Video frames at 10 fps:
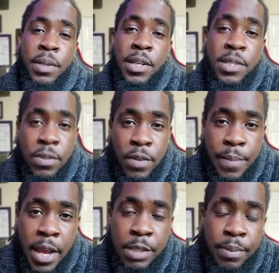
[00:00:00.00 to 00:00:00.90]
Instagram
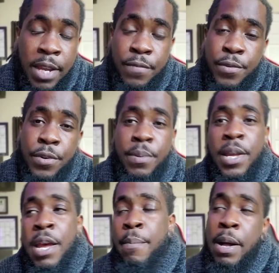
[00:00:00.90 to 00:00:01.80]
ads platform.
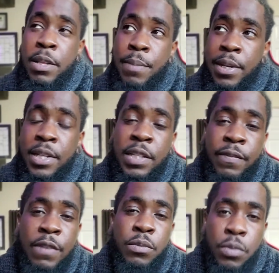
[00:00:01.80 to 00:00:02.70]
Probably my next
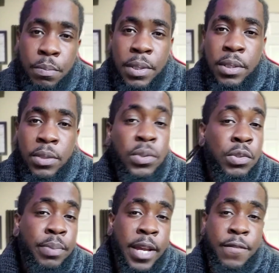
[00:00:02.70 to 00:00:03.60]
favorite would be the Google
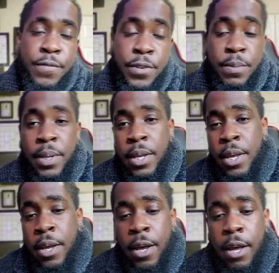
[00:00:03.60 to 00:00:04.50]
platform.
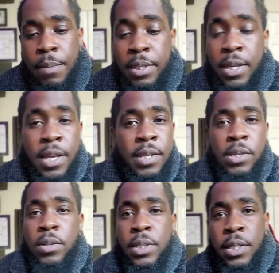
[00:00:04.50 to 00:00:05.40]
Again, it's
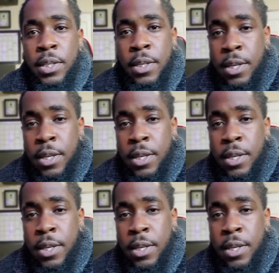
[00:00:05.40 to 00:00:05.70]
only